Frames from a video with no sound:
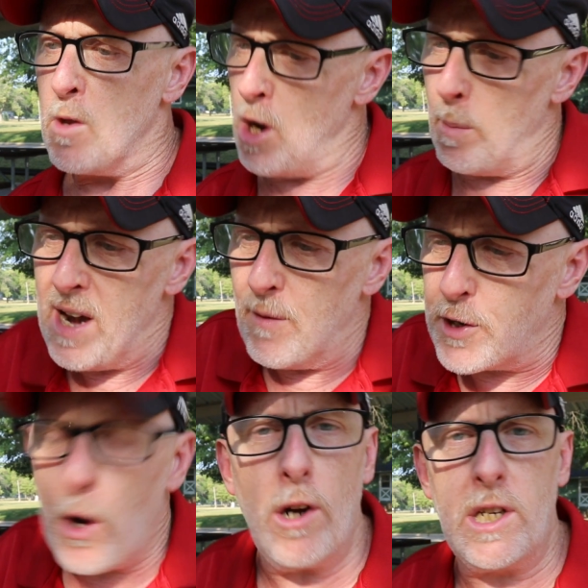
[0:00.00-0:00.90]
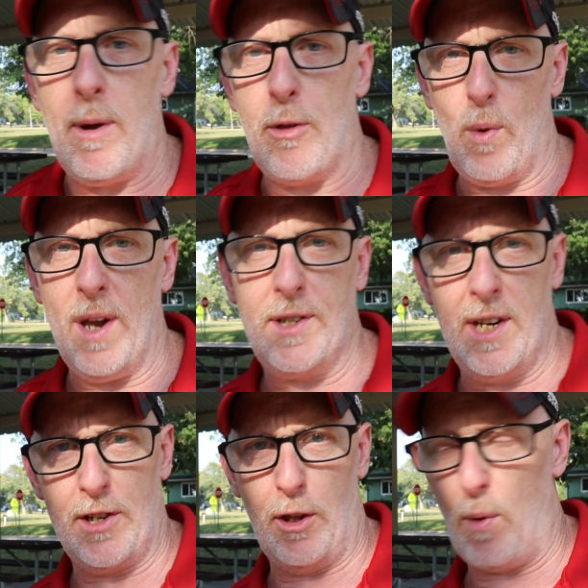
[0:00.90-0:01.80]
nobody ever talks about the
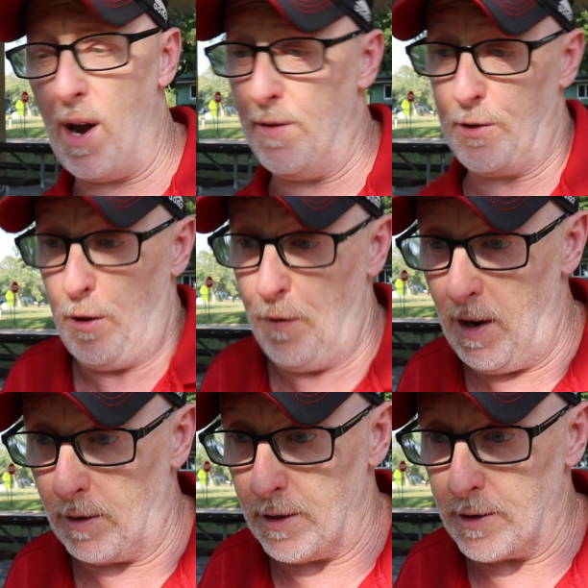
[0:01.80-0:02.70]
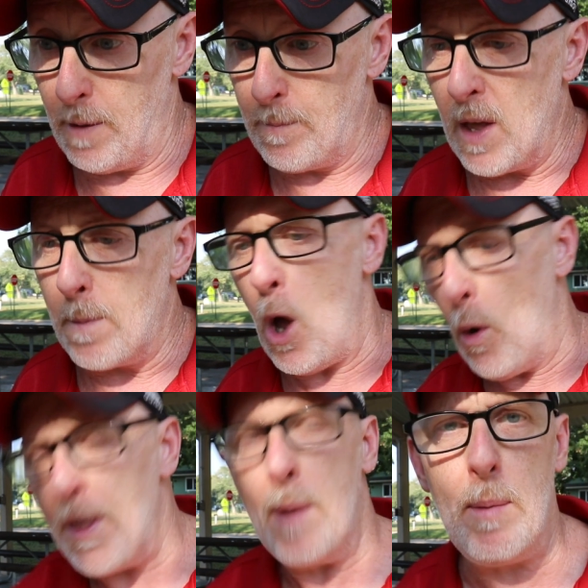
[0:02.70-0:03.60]
Redskins and the Ravens or the Falcons. The
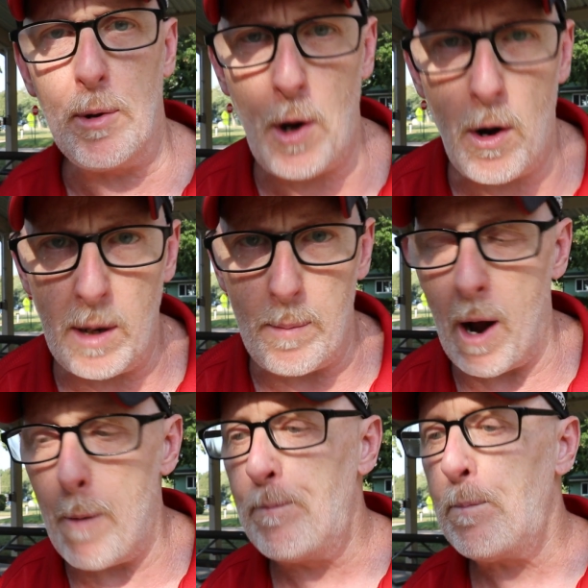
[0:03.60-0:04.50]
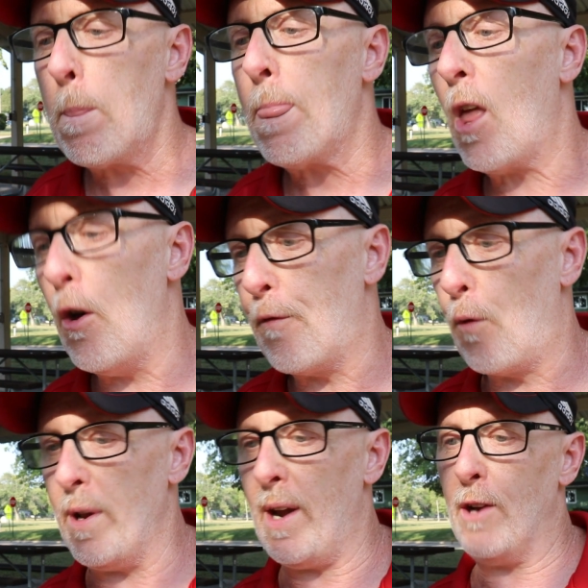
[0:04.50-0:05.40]
only thing people talk about are the
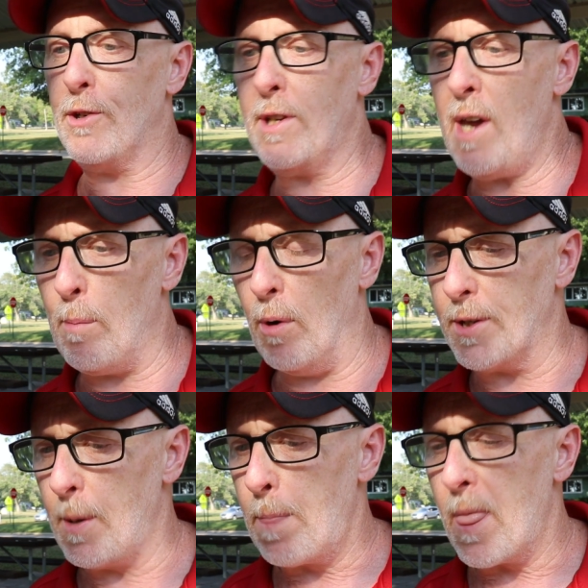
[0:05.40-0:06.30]
49ers and the Cowboys.